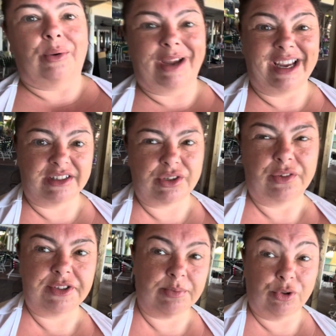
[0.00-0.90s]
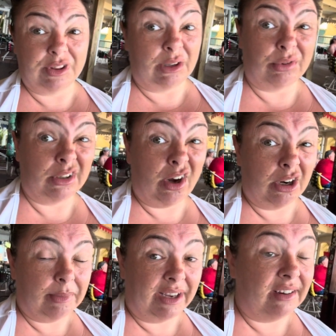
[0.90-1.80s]
we're here to sort of support the local
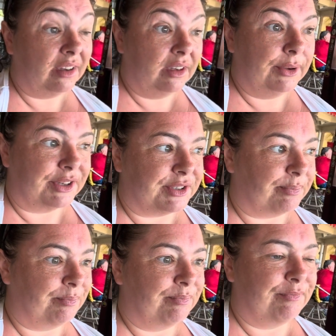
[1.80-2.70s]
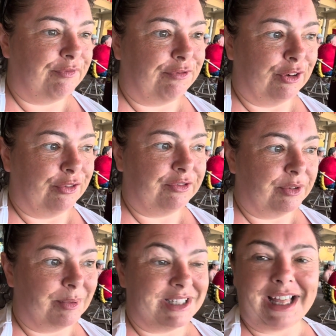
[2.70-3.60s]
economy, as fluffed
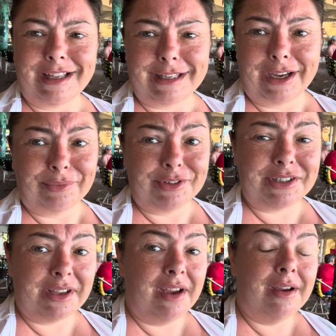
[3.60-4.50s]
up as that sounds.